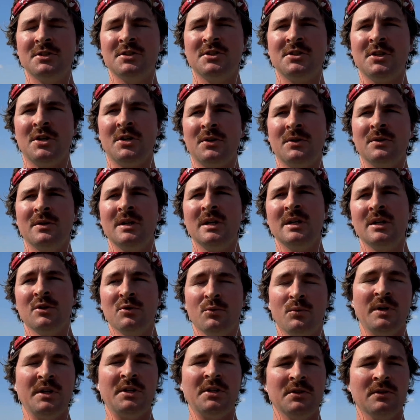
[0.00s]
So
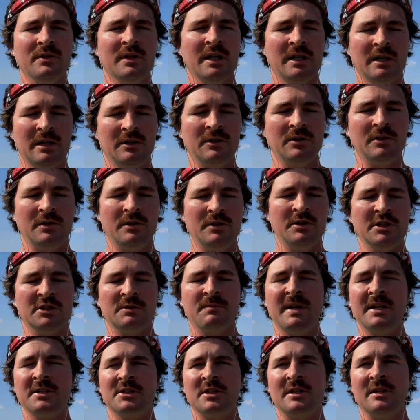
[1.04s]
we do, you just
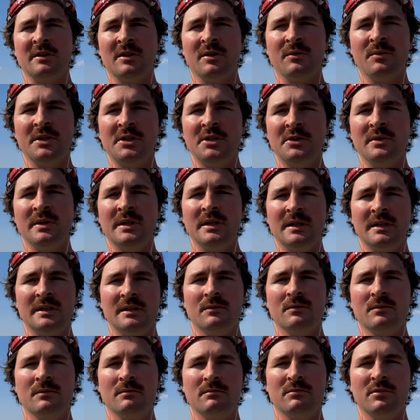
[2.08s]
mentioned it, we do it in
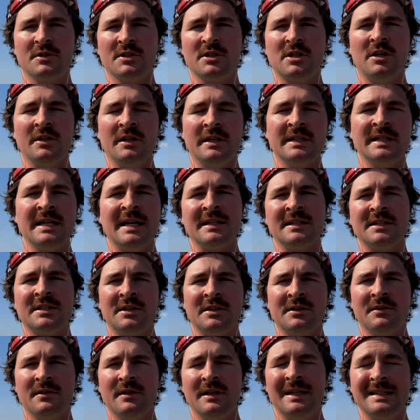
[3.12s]
what's called
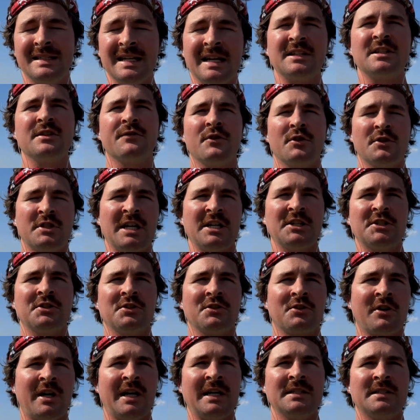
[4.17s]
intensive
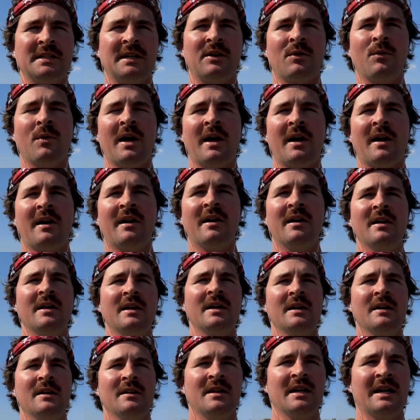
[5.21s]
rotational grazing, where
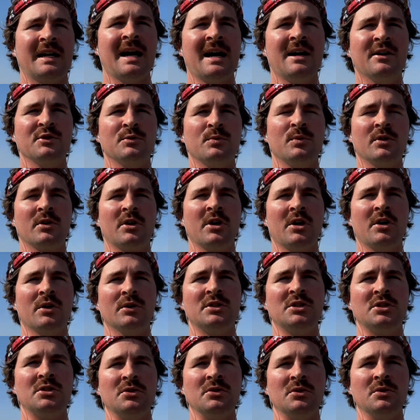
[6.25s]
the cows will go
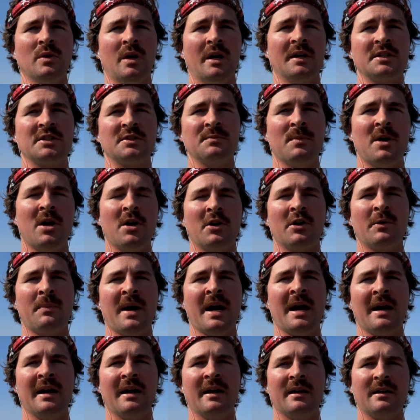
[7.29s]
to a smaller
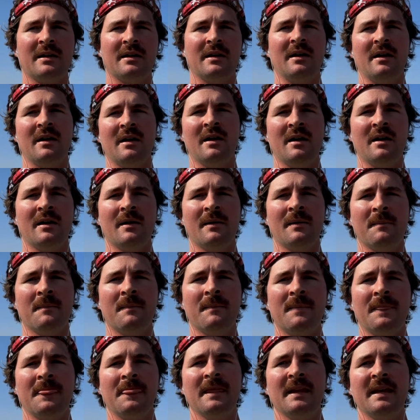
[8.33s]
paddock
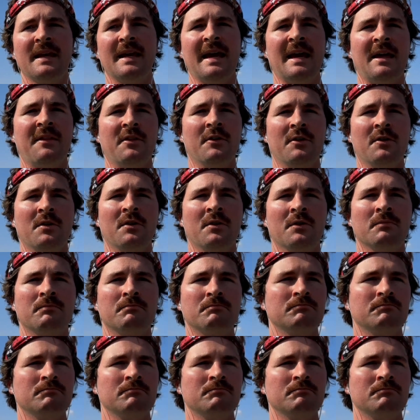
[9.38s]
and they'll